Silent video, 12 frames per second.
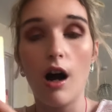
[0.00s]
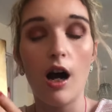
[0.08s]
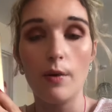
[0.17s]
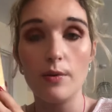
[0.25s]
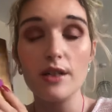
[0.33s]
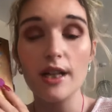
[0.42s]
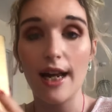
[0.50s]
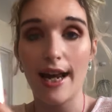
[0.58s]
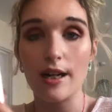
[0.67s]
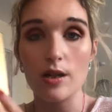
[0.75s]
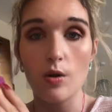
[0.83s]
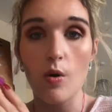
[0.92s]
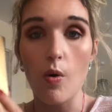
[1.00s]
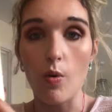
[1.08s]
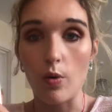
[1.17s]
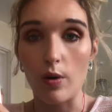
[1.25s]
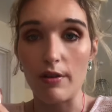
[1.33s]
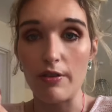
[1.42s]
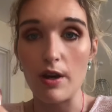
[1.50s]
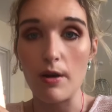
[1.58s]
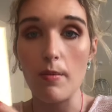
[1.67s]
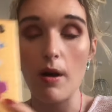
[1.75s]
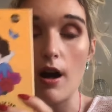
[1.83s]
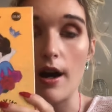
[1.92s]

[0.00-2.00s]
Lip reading: I would collect all of them.